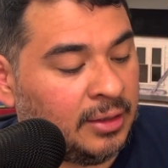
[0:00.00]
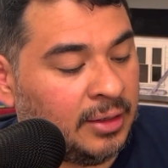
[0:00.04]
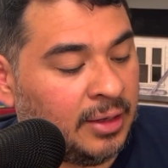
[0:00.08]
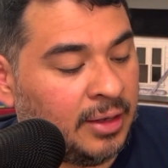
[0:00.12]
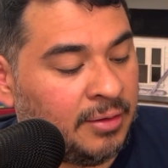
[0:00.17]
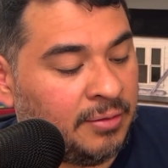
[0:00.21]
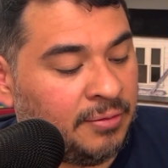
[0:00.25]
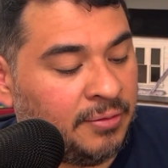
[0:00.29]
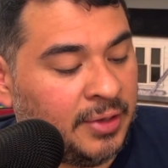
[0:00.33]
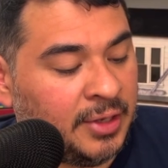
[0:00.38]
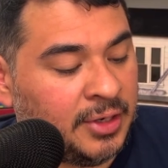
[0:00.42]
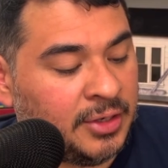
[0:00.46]

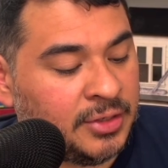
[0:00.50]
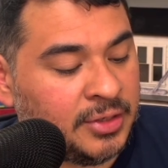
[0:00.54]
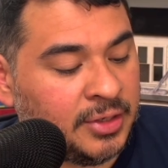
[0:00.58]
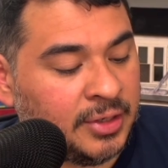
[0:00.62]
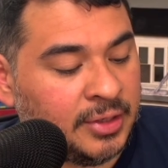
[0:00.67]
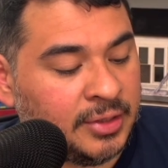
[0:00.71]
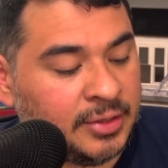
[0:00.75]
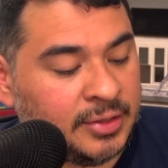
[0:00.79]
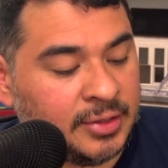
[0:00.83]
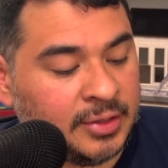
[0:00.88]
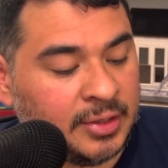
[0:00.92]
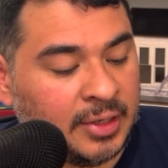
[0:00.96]
of
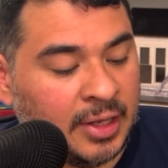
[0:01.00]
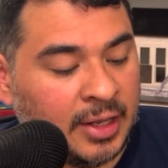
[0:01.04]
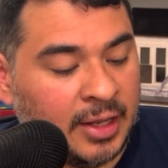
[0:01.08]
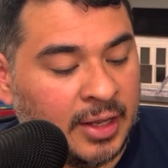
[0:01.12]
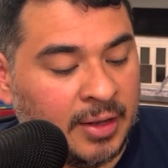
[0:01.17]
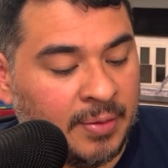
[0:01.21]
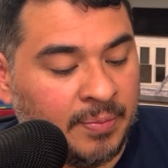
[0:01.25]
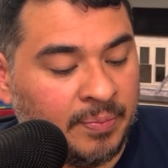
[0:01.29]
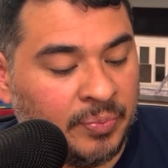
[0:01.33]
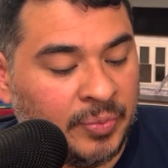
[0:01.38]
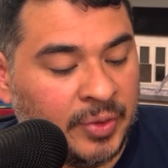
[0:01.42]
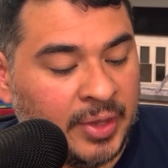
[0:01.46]
Vengeance,
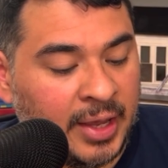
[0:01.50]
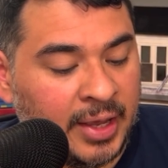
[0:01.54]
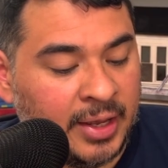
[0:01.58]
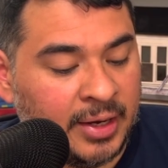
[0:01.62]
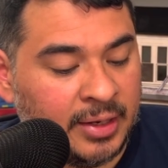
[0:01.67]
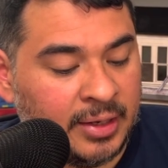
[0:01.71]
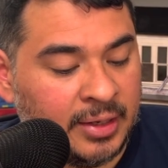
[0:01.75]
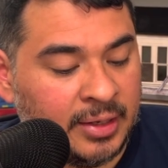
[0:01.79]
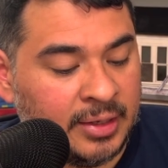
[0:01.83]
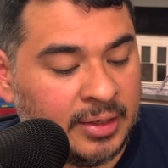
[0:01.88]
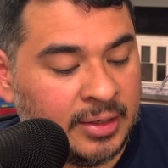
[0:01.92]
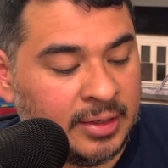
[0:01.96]
that
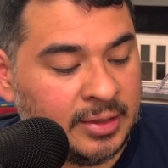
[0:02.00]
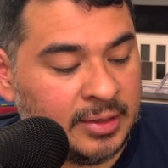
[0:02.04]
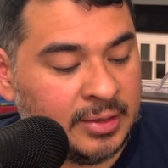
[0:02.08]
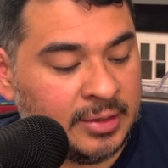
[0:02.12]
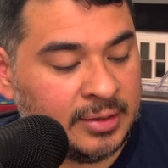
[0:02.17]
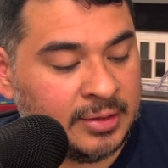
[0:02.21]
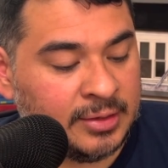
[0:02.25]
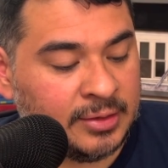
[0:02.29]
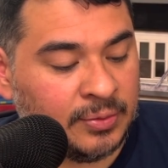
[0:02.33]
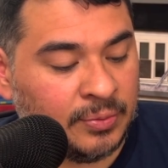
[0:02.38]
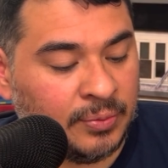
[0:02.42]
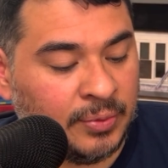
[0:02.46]

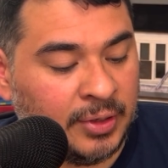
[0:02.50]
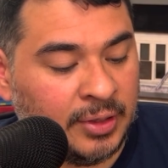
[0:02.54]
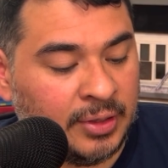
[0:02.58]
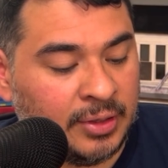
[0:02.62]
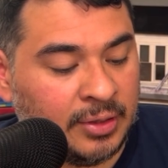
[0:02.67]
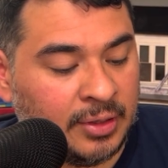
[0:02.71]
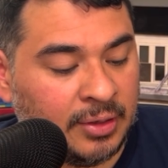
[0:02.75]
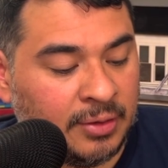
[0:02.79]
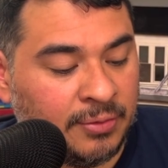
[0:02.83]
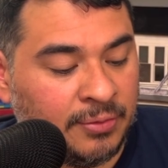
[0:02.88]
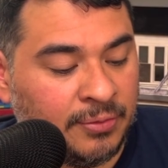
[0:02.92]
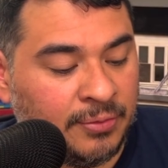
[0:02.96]
is with
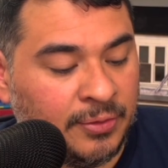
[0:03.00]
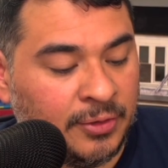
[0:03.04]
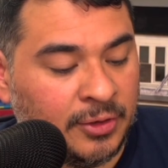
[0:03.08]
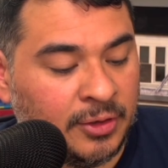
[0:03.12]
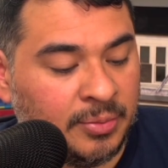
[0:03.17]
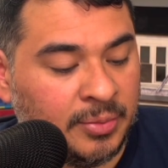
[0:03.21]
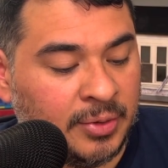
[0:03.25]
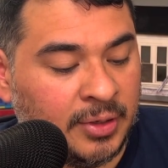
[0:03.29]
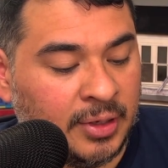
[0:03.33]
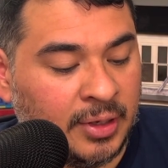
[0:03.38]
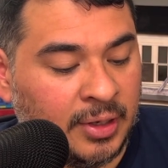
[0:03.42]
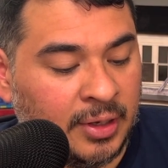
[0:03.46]
the
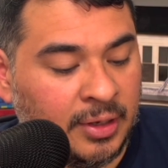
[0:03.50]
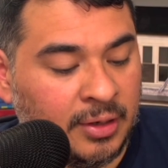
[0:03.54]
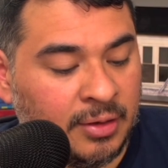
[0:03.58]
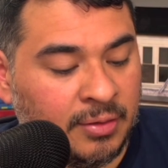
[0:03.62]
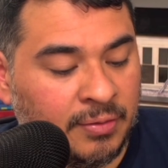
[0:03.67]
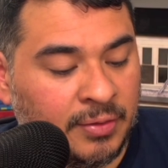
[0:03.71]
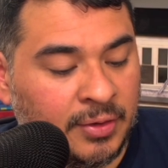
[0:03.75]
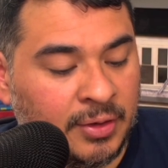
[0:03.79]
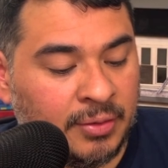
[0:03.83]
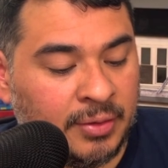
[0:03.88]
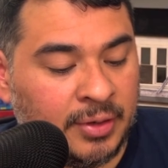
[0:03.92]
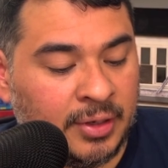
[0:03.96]
film
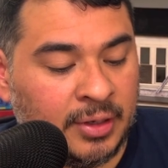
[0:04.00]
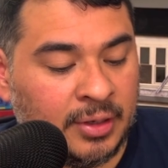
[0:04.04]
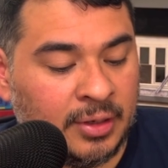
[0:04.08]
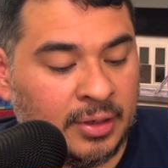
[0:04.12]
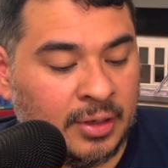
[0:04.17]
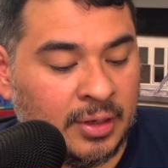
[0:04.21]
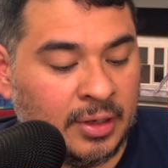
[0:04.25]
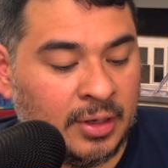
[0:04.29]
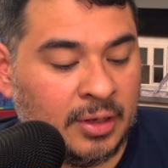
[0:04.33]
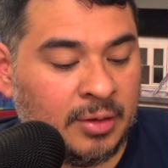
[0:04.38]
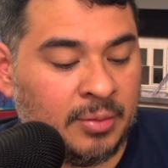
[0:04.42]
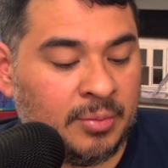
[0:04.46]
interview
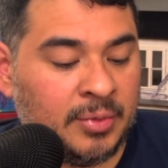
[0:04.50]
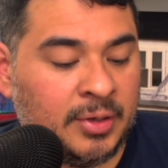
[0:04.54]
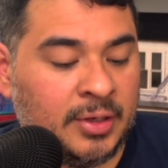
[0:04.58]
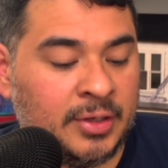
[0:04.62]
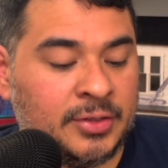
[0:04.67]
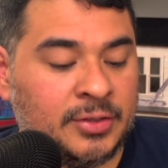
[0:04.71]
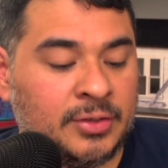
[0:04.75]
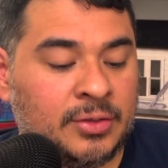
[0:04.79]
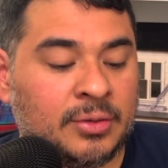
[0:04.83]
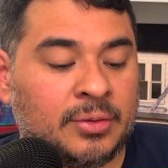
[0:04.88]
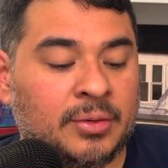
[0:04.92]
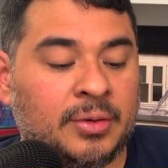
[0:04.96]
and
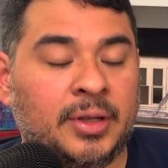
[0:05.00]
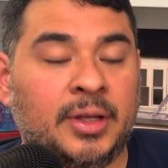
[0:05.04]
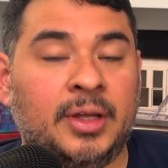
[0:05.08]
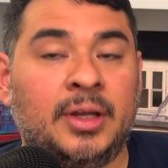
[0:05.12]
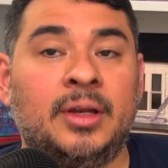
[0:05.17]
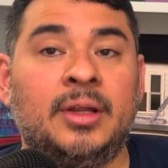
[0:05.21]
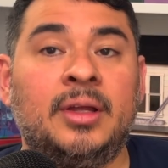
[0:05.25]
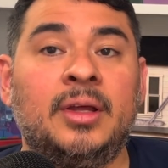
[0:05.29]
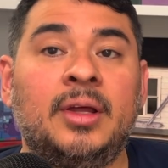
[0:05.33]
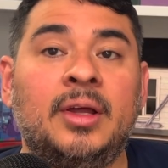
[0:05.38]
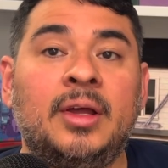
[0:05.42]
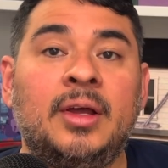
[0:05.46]

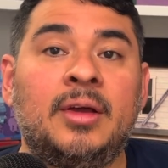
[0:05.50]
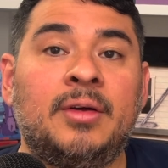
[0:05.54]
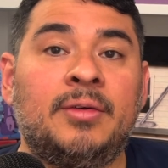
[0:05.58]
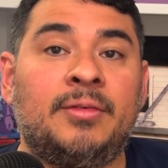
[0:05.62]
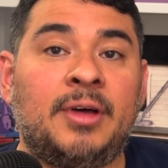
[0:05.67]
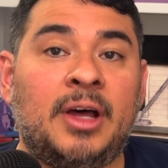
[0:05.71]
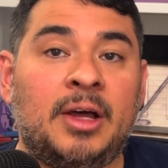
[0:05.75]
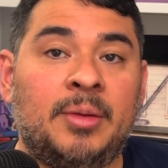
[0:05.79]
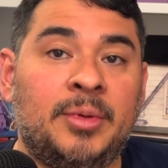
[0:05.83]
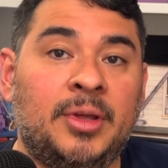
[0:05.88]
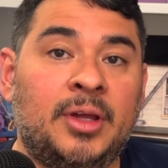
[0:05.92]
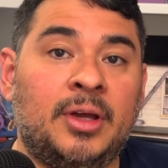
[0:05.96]
historian
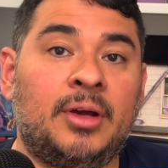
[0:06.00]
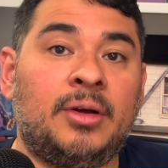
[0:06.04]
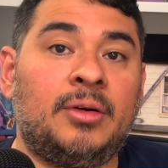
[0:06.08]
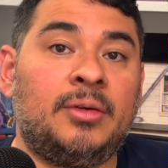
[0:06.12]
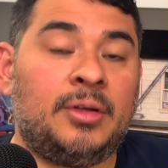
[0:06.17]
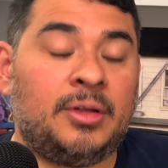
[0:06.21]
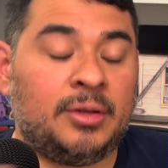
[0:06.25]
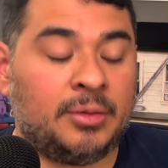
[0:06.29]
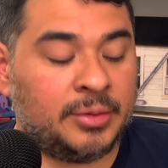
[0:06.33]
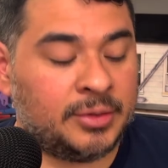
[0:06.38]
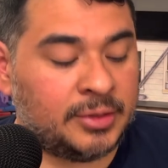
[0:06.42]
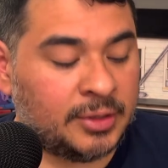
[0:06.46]
Fabio.
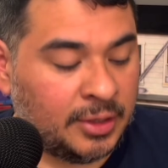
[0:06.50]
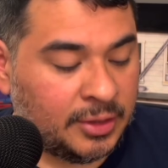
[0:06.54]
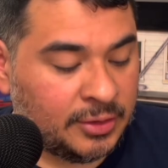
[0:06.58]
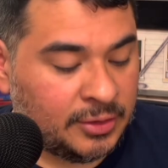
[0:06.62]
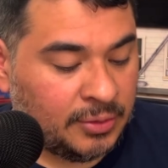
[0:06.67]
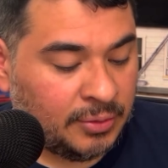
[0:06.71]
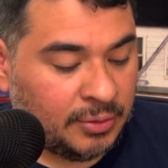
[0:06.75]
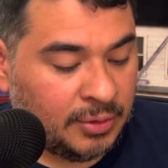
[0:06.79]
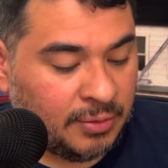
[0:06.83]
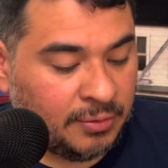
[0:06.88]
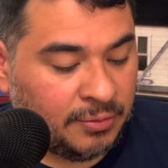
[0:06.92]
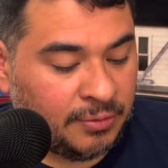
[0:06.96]
He was
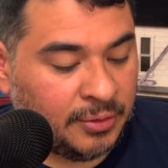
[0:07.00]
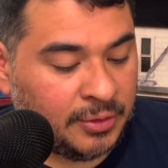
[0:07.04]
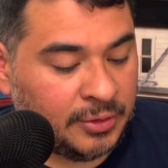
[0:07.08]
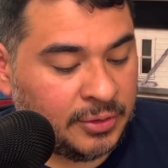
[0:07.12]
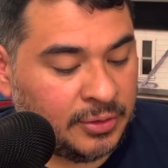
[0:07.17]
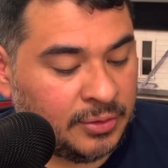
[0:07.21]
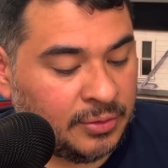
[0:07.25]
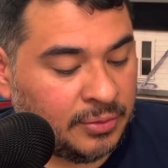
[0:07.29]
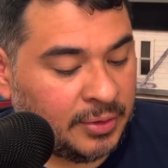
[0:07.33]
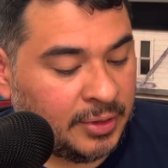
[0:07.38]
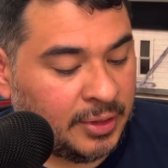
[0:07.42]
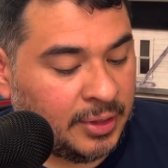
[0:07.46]
also in the
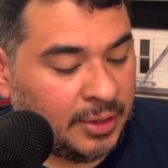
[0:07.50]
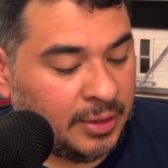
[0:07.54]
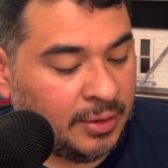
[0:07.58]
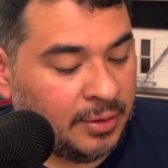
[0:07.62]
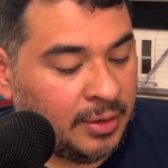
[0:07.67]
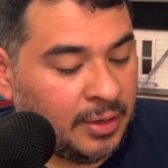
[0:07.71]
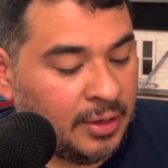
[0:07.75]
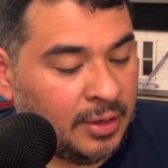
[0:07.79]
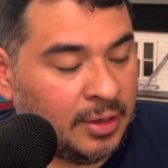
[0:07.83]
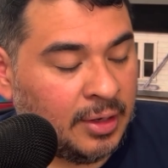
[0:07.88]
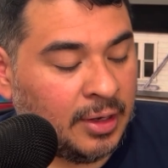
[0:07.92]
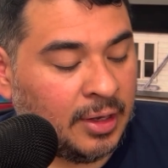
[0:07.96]
first one.
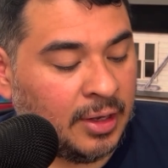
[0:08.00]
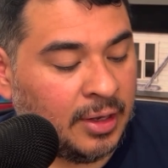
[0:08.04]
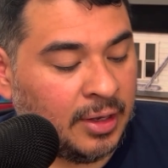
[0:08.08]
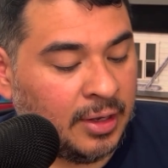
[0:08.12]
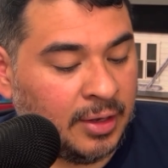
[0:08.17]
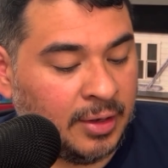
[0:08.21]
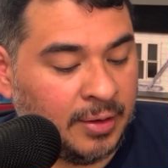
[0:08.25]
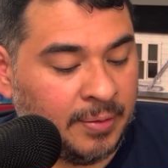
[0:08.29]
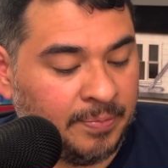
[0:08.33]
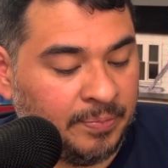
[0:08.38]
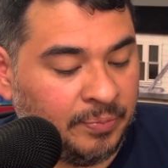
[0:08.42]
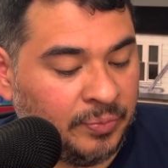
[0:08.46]

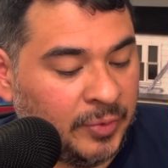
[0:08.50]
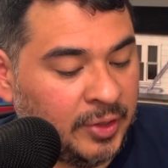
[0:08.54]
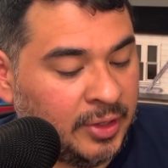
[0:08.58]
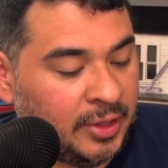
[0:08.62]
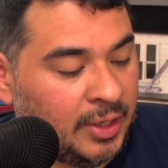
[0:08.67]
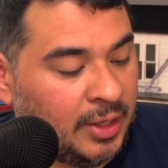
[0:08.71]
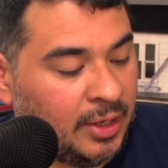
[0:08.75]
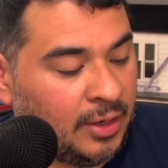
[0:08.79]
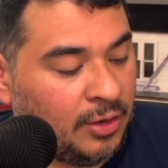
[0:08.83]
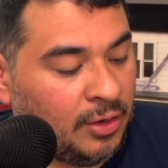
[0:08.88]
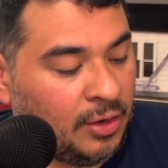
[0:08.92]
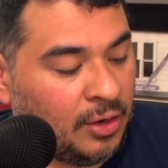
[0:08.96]
And
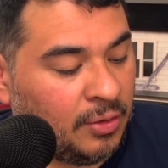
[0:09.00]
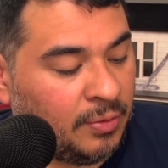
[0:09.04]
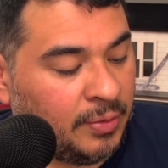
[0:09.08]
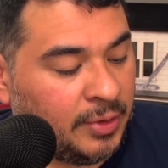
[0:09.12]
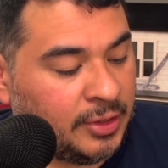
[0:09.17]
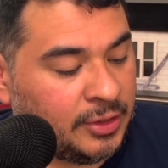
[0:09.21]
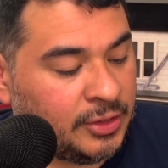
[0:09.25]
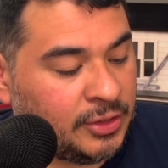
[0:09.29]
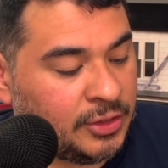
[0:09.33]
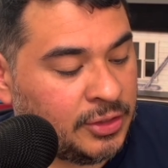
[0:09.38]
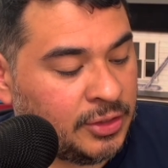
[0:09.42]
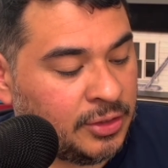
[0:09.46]
then No
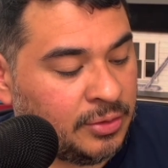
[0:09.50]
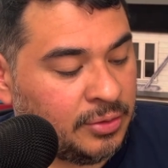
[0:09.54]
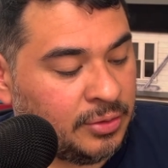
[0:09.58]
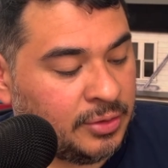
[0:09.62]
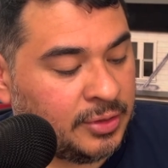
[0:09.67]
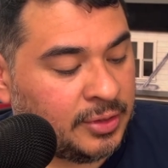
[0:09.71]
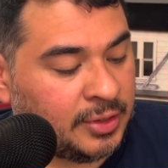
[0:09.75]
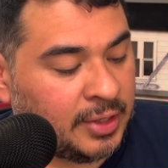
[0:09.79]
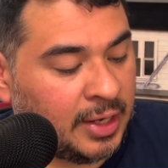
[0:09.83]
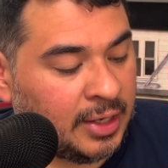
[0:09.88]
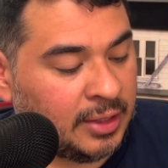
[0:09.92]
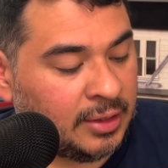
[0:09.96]
One
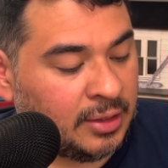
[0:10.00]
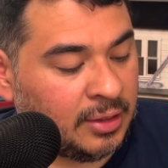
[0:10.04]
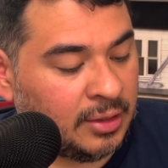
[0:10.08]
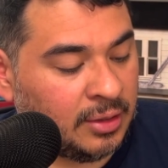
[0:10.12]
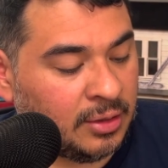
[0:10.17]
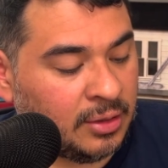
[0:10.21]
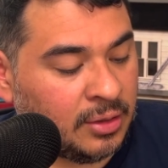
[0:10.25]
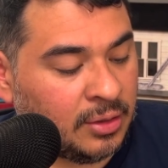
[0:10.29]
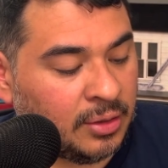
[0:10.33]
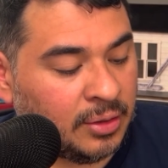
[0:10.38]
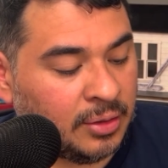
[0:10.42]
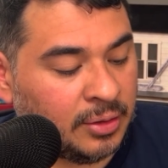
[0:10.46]
Shoots at the
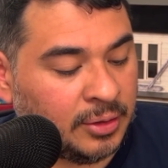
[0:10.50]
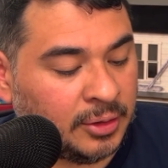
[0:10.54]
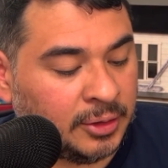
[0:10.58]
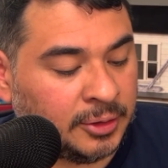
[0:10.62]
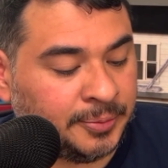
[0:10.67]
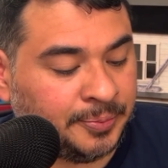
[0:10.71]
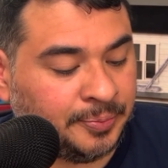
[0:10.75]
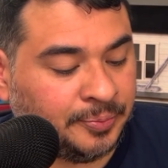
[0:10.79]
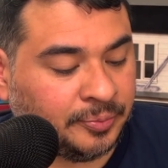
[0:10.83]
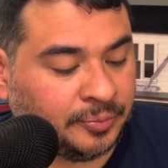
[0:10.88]
Colonel.